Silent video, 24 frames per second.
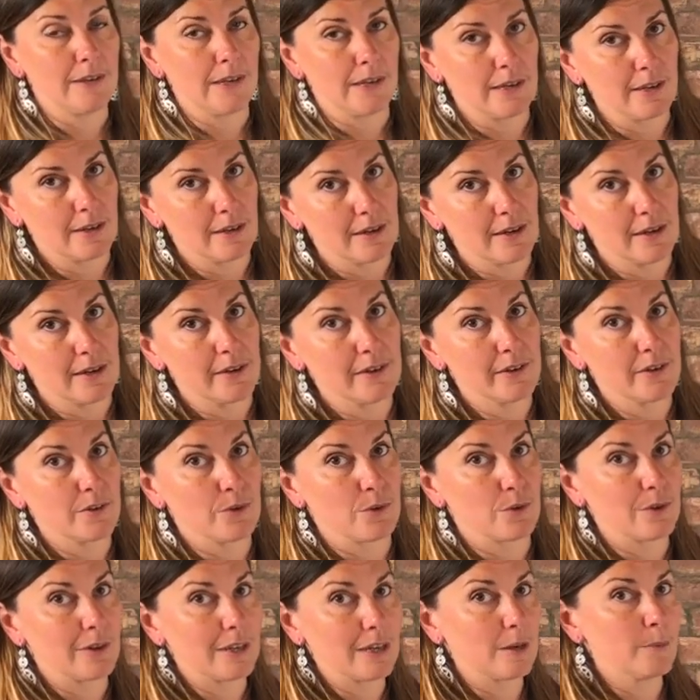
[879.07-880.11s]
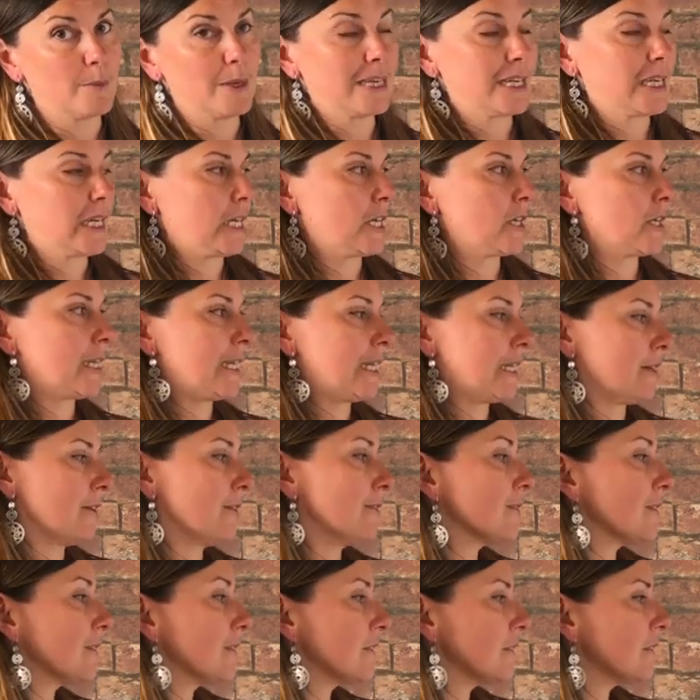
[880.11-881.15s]
tendinitis, or ligament tear
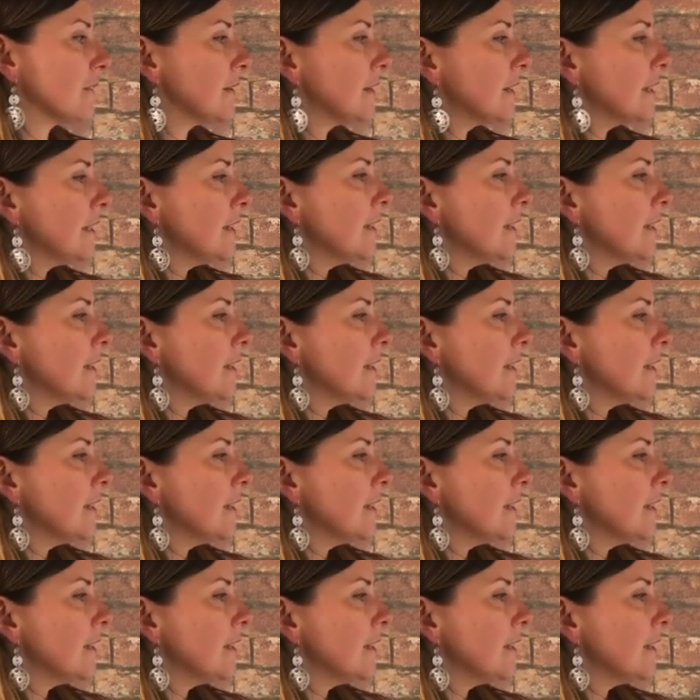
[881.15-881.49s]
diagnosis.